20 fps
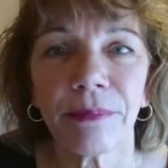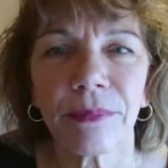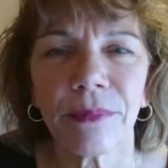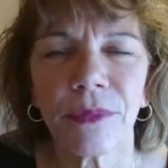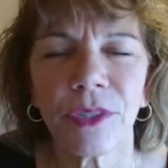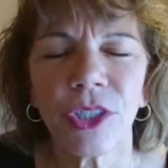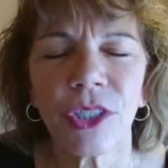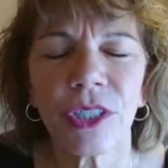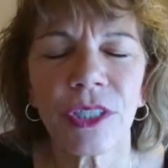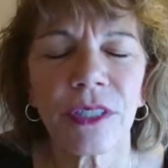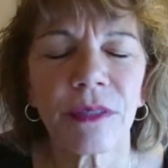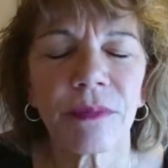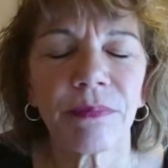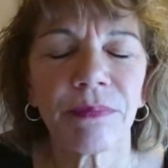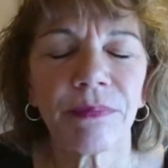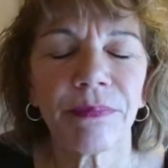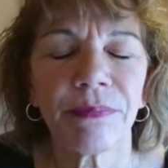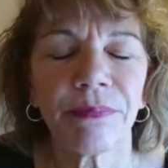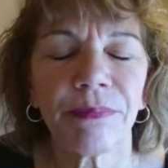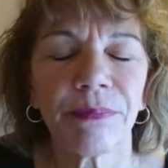just
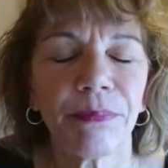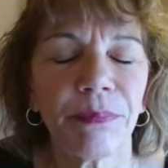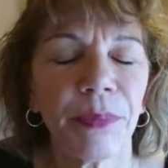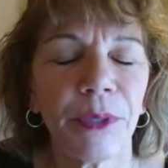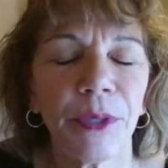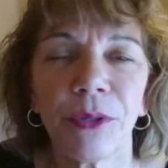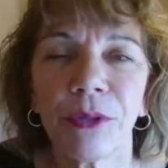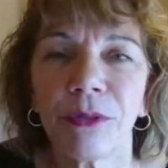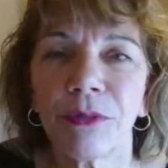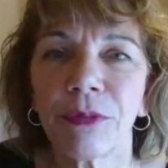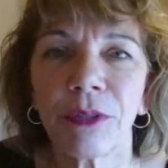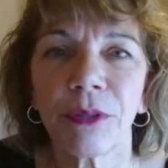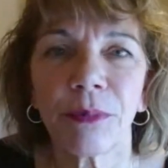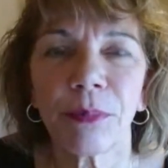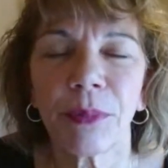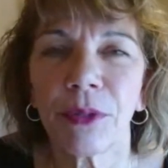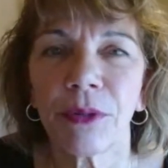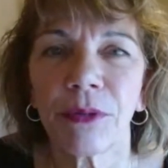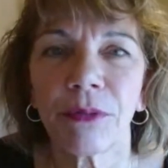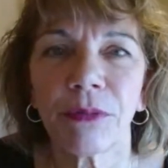beautiful,
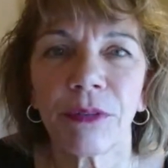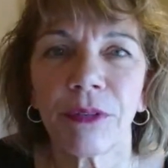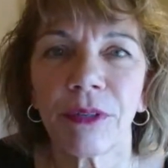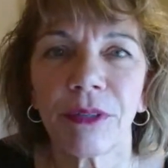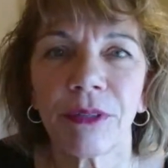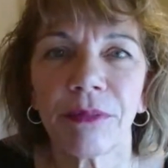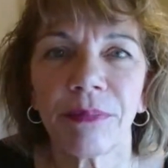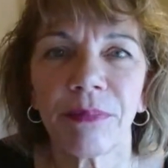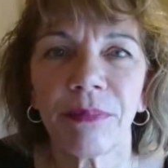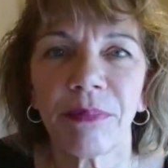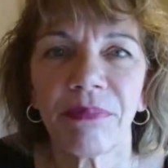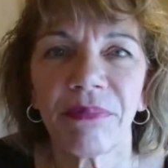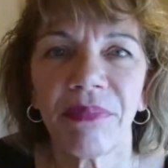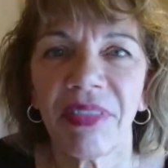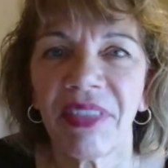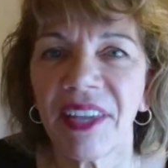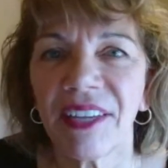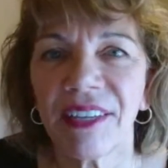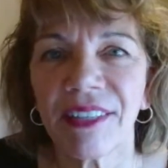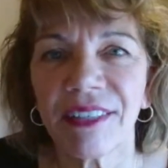beautiful
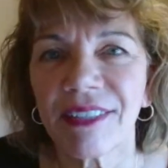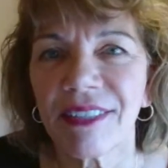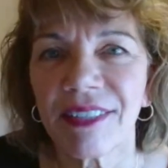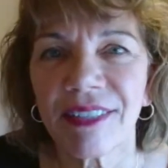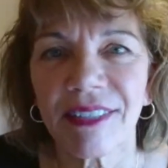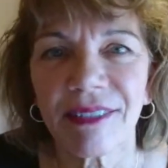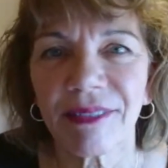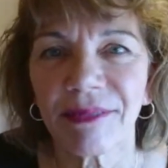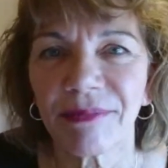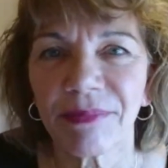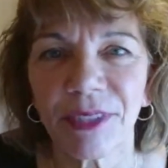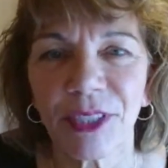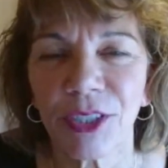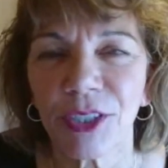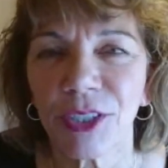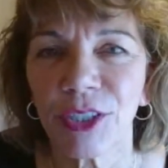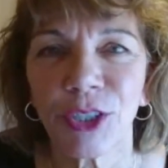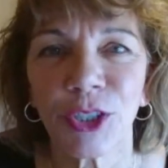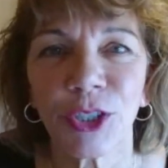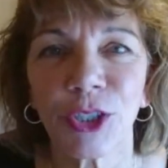things
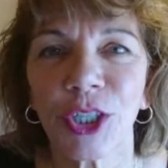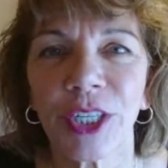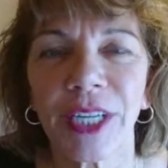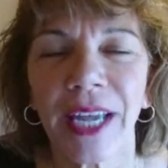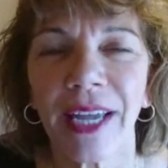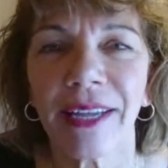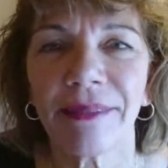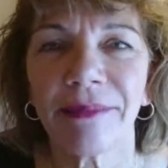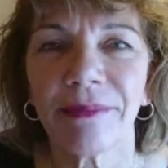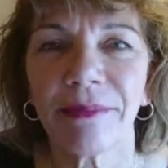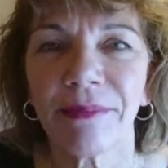to look at.